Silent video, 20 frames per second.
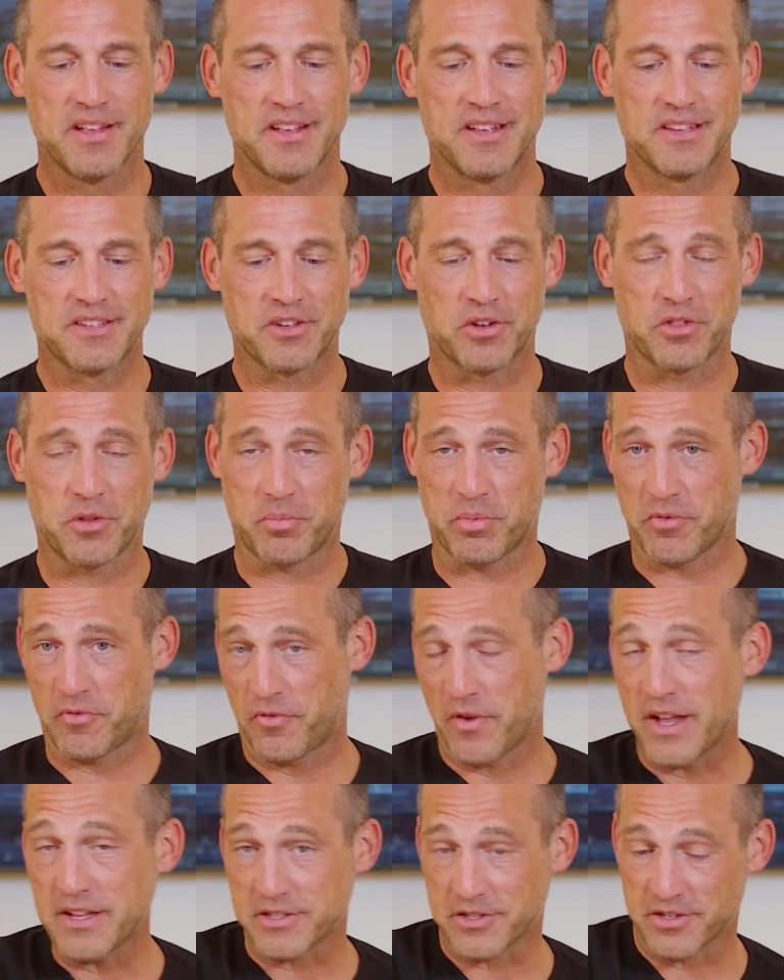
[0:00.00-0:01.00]
So the
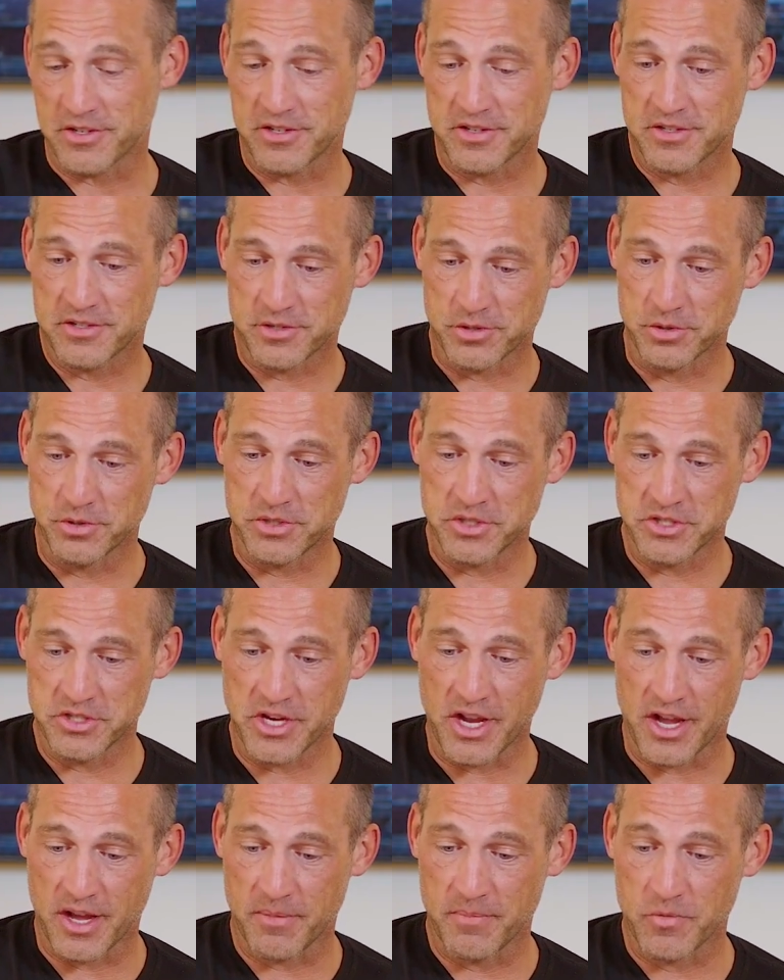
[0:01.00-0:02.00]
professor, Susan
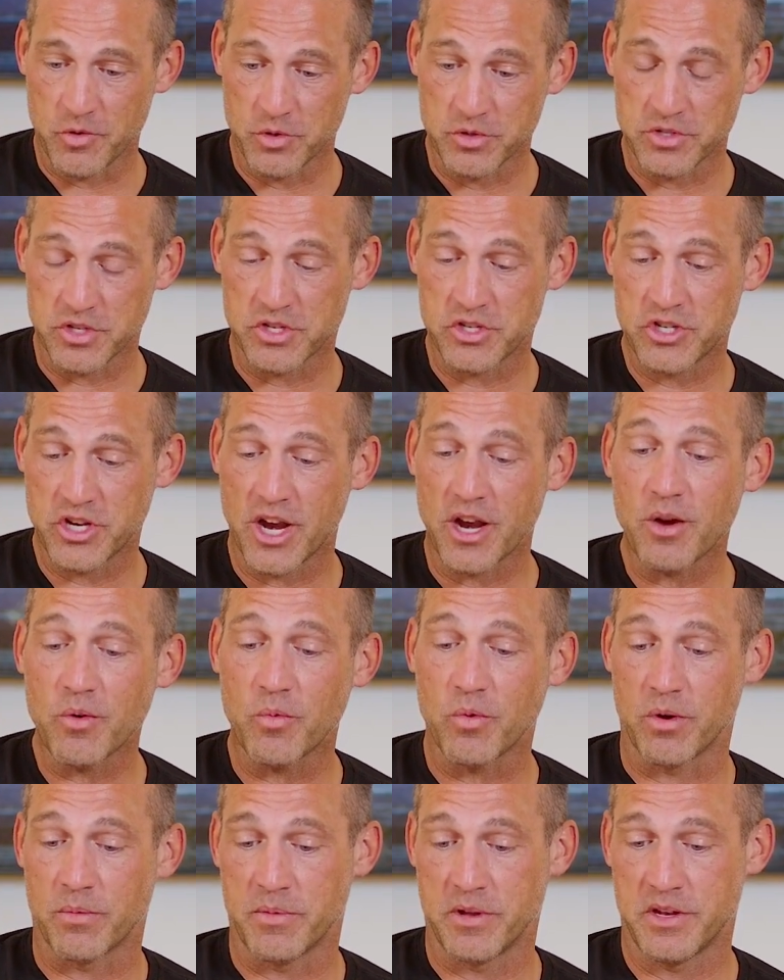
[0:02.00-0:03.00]
Jebb, who's the
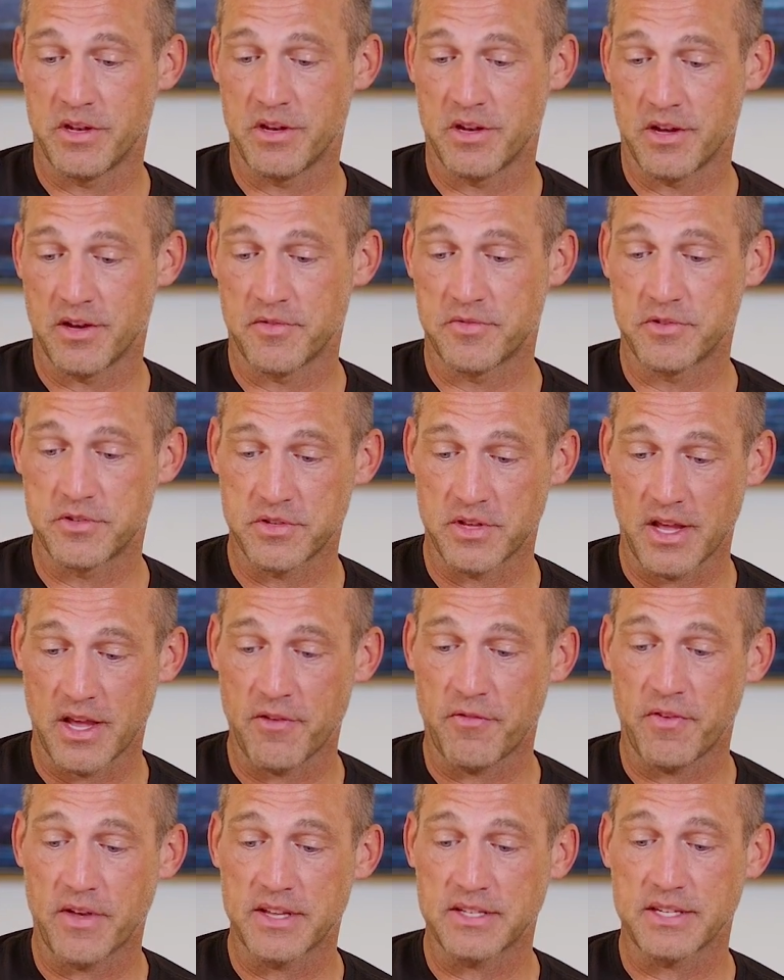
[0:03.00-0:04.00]
chairwoman of
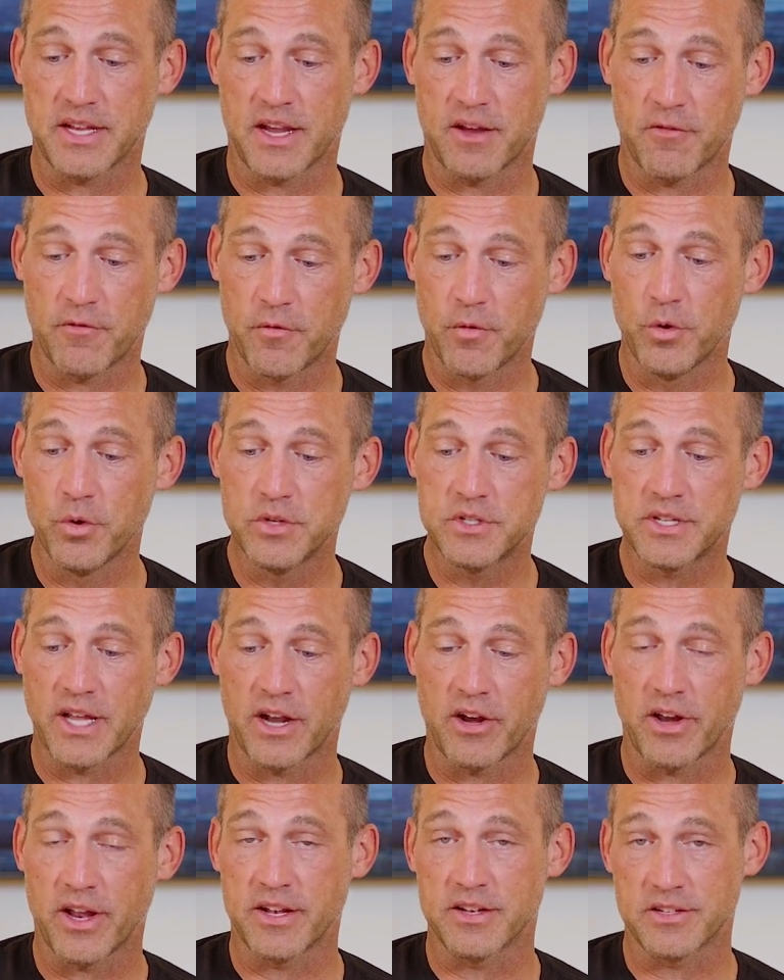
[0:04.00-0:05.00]
FSA, Food
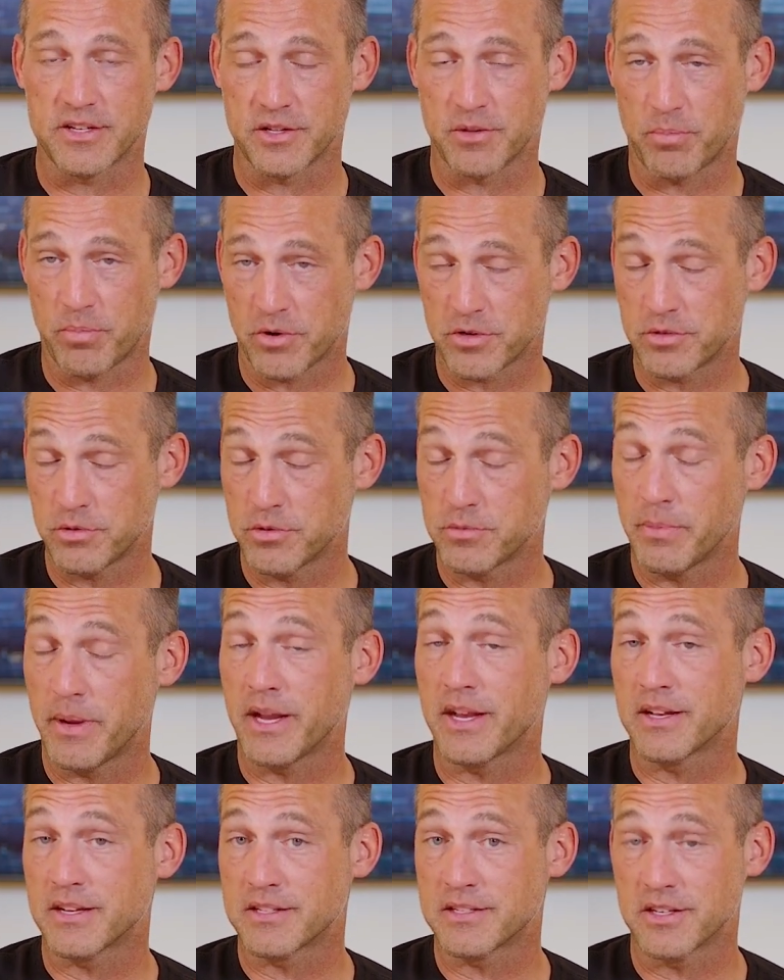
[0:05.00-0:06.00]
Standard Agency, the person who's
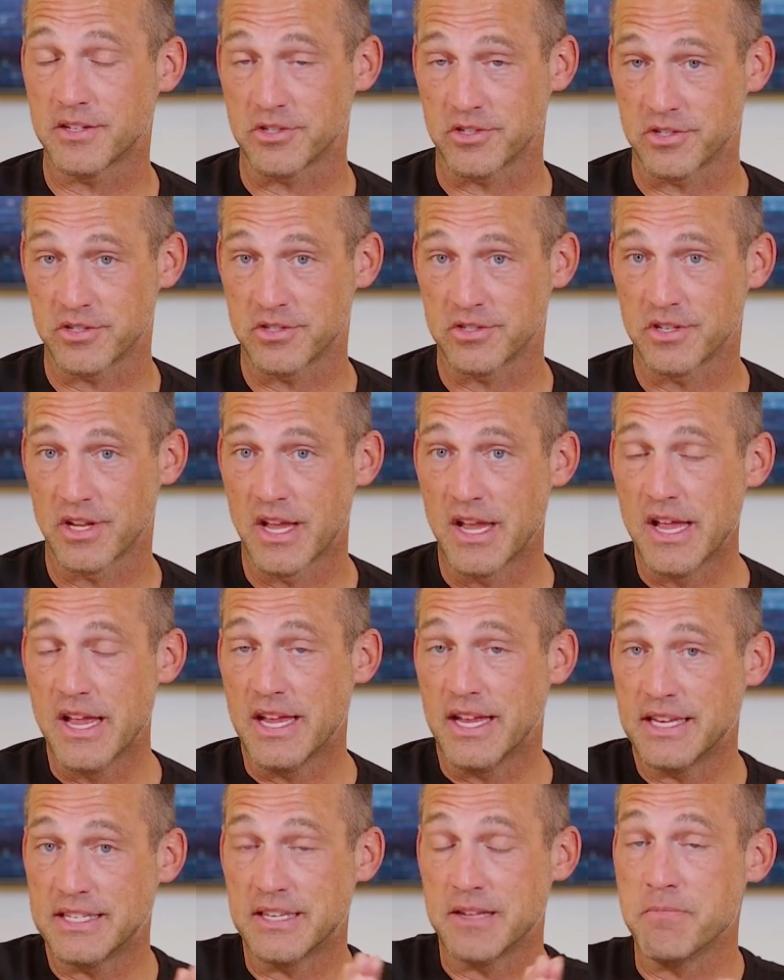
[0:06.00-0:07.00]
making decisions,
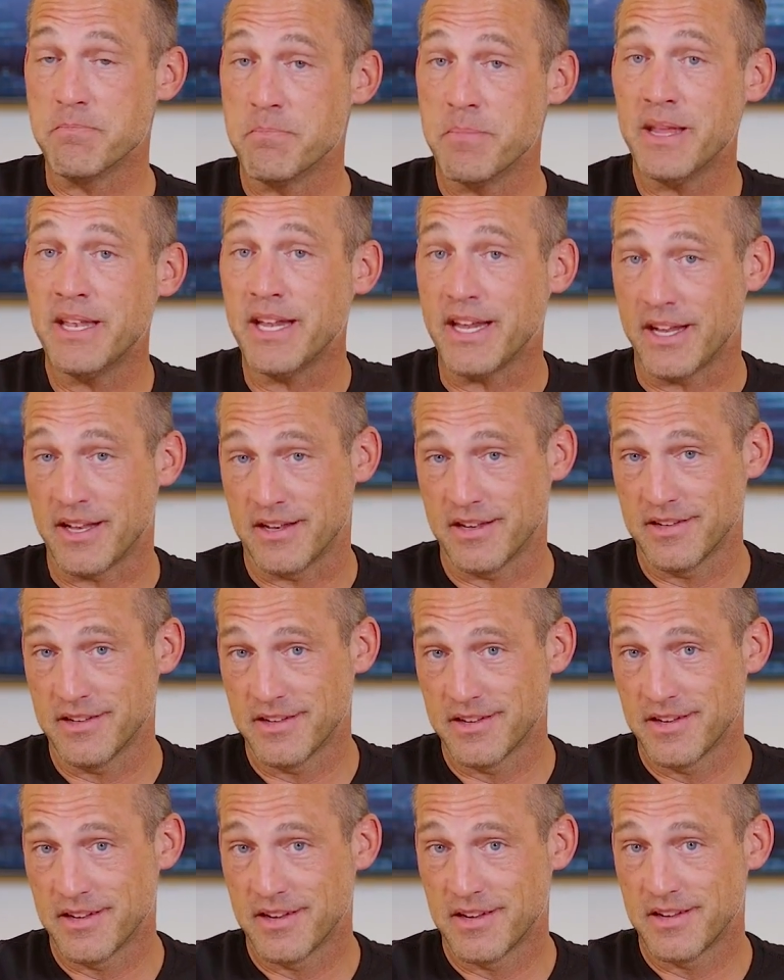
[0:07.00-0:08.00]
is admitting,
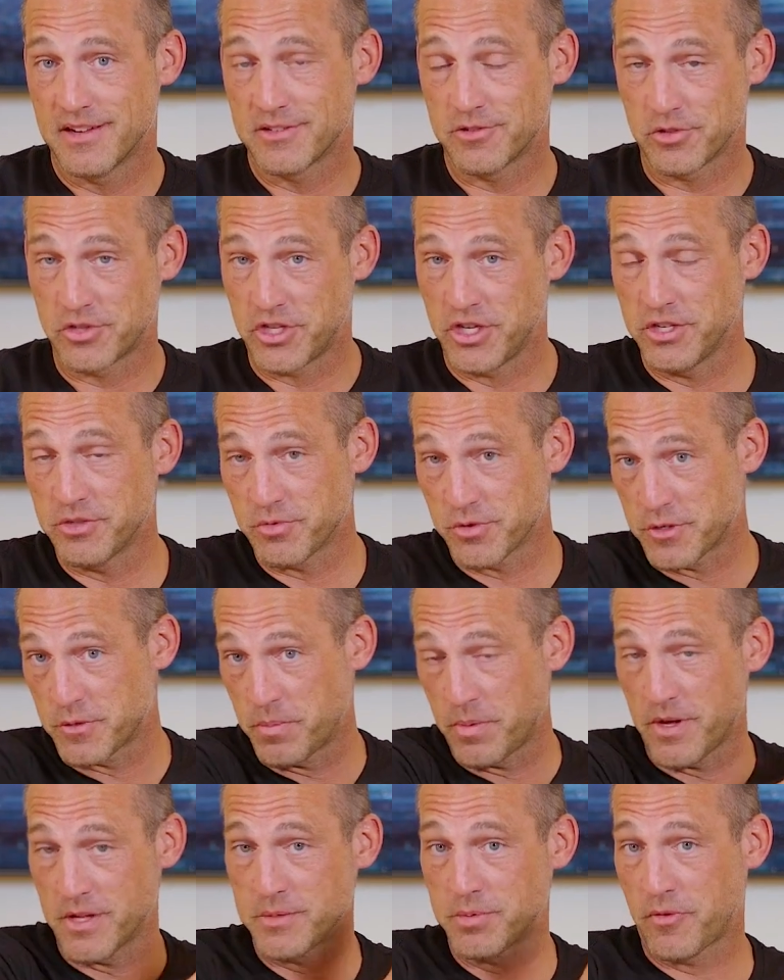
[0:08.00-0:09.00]
so she's
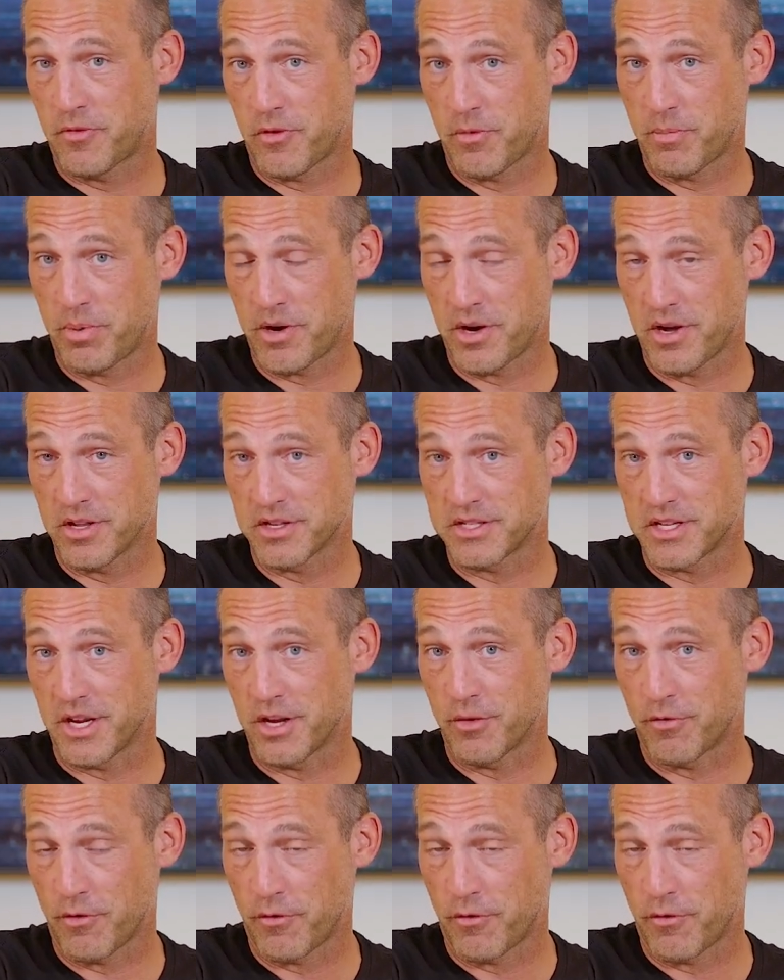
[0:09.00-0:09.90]
responsible for policy over